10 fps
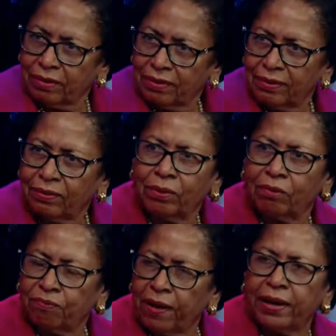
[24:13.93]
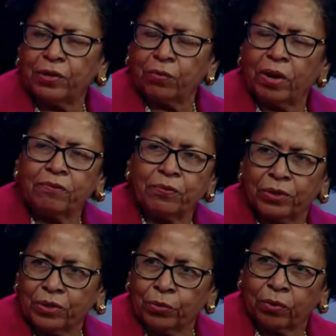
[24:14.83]
Right. We'll find a way for
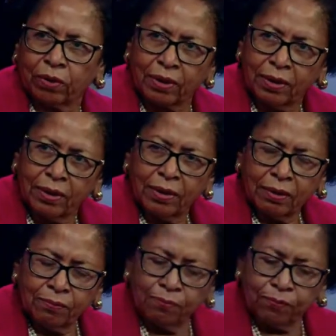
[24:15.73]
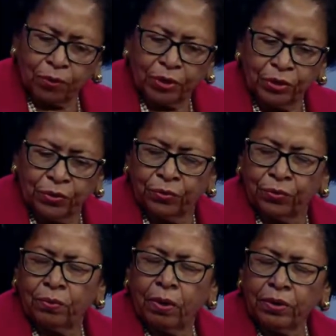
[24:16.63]
it to work for
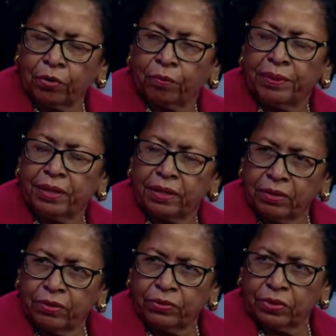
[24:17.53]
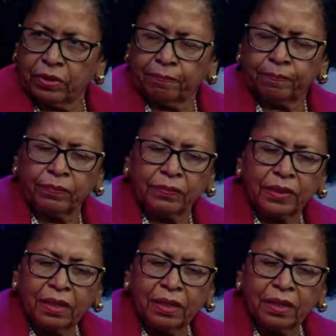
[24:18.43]
you. Your being in Houston. Okay.